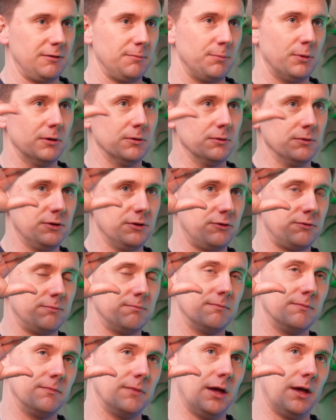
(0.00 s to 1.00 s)
but all the
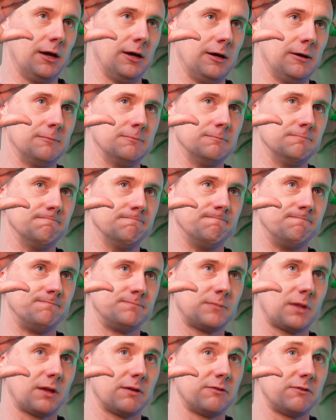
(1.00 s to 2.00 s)

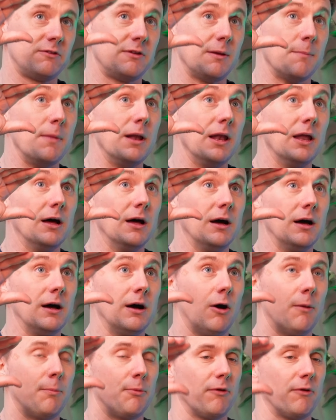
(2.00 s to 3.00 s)
similar
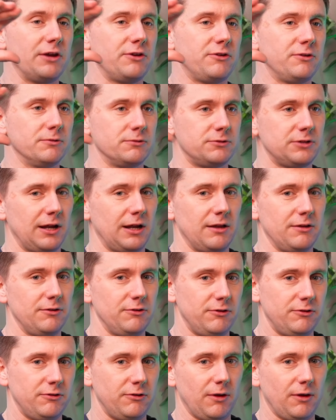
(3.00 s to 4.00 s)
operational
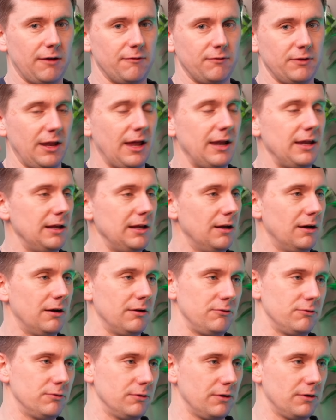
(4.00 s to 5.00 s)
challenges you have in any
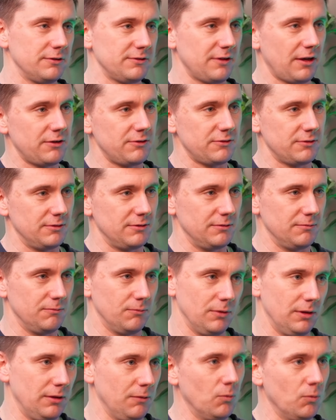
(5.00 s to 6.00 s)
large organization
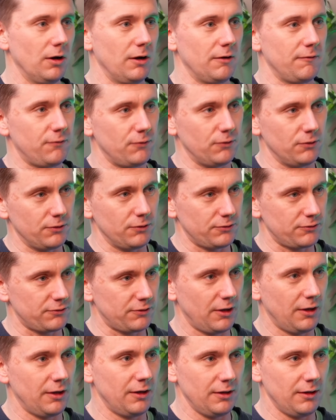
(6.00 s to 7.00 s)
with a workforce
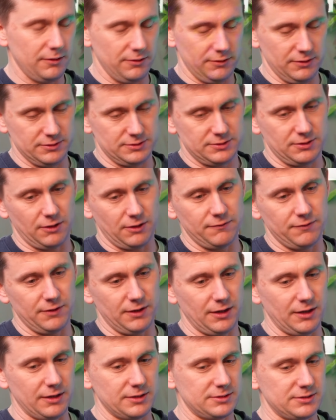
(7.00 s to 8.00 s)
that's
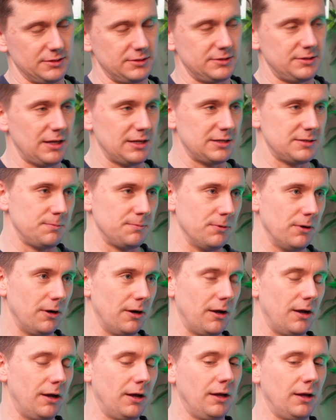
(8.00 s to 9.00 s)
diverse, that's
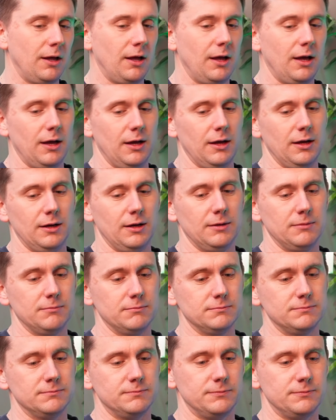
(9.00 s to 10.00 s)
disparate,
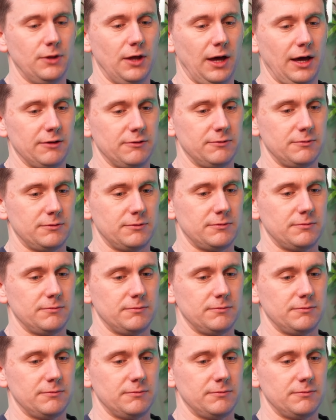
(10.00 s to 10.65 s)
that has